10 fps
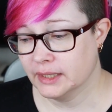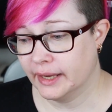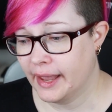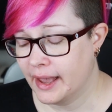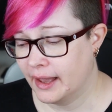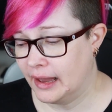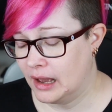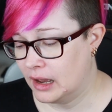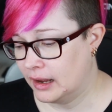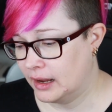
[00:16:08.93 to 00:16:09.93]

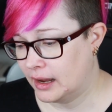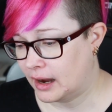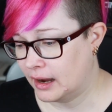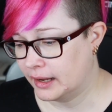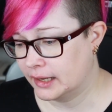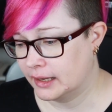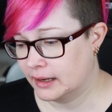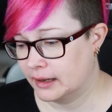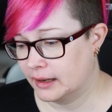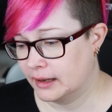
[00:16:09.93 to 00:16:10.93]

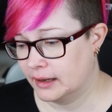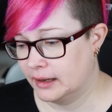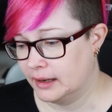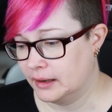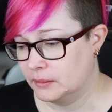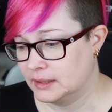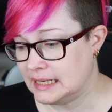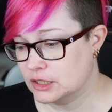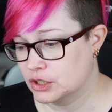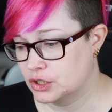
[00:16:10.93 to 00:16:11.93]
I
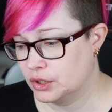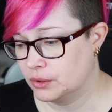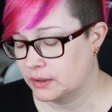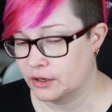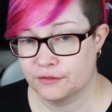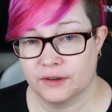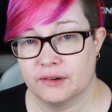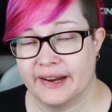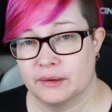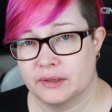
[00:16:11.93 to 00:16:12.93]
need to kind of
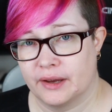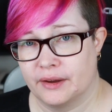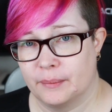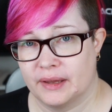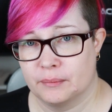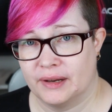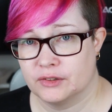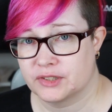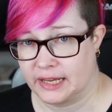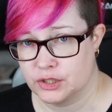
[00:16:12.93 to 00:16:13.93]
figure out a
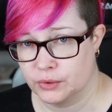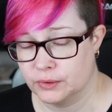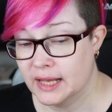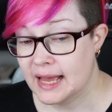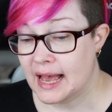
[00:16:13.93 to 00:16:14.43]
better schedule,